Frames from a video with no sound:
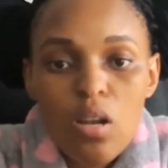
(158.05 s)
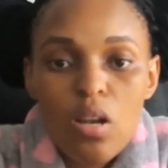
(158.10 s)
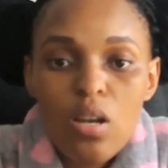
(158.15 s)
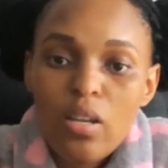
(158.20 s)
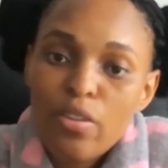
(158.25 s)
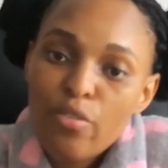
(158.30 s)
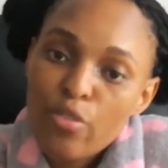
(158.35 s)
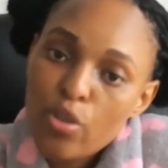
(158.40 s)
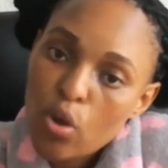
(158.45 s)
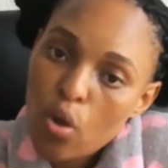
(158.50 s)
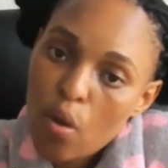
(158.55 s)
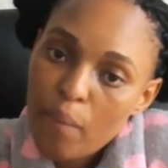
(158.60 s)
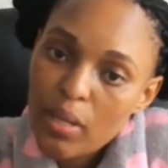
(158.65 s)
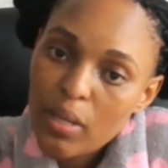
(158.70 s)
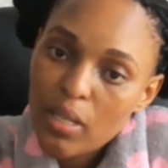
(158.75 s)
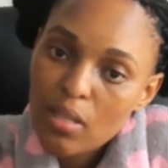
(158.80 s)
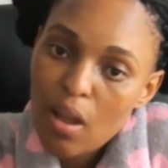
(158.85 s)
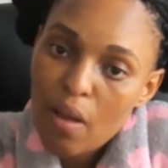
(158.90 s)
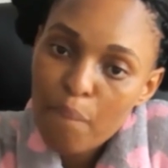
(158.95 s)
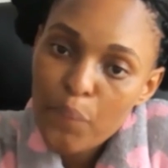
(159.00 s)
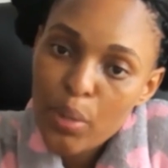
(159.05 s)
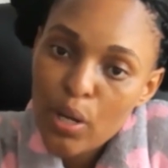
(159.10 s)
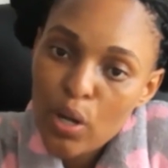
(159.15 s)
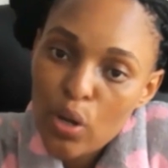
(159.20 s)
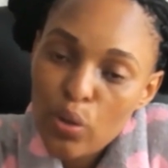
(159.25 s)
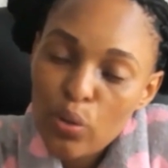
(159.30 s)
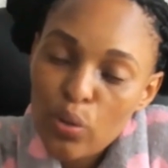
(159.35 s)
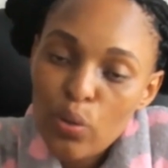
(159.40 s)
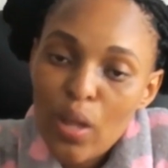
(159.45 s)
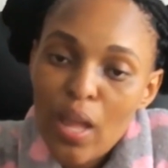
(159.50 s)
Leave your comment down
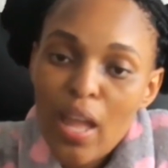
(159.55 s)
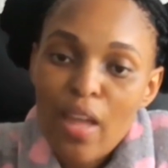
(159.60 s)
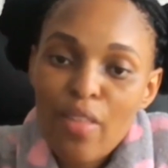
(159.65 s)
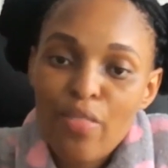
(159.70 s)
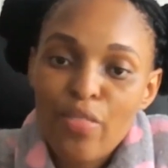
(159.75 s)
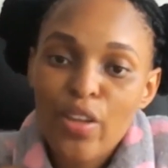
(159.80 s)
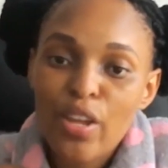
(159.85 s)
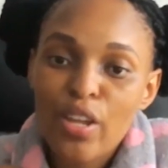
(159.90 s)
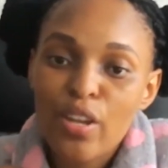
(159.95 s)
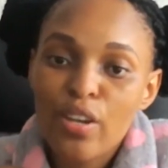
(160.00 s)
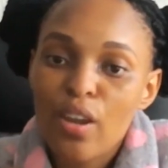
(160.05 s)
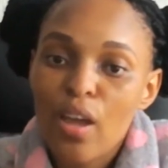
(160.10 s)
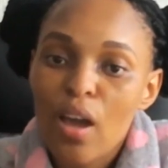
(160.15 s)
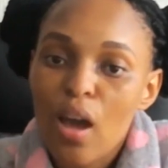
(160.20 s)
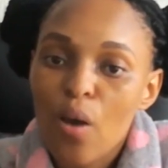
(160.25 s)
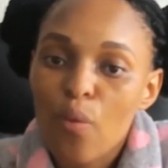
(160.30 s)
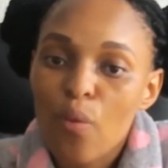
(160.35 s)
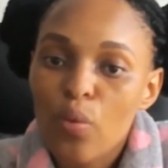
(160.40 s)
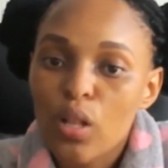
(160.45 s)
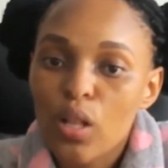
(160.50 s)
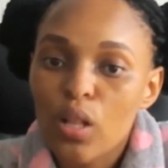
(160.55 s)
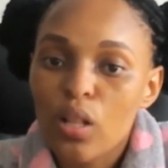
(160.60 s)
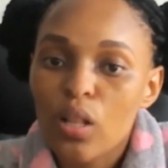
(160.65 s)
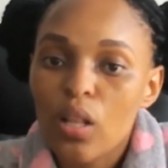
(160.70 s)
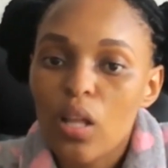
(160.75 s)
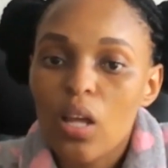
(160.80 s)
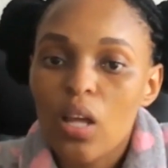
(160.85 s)
below, and then I will